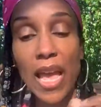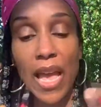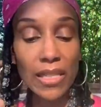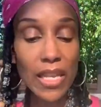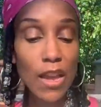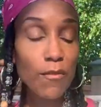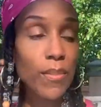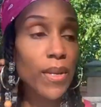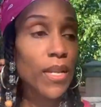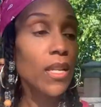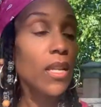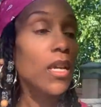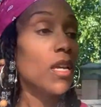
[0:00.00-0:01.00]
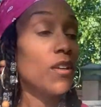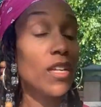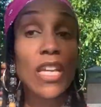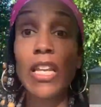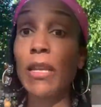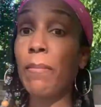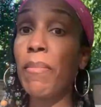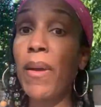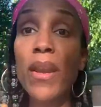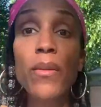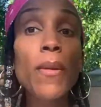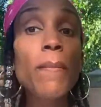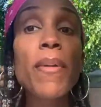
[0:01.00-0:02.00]
as I've been getting
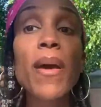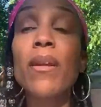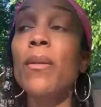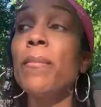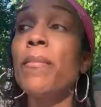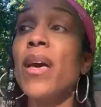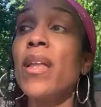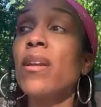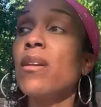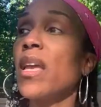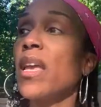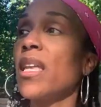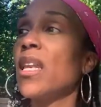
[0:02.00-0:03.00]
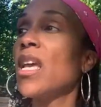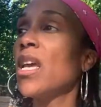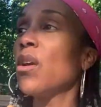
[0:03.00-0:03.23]
better and better and better and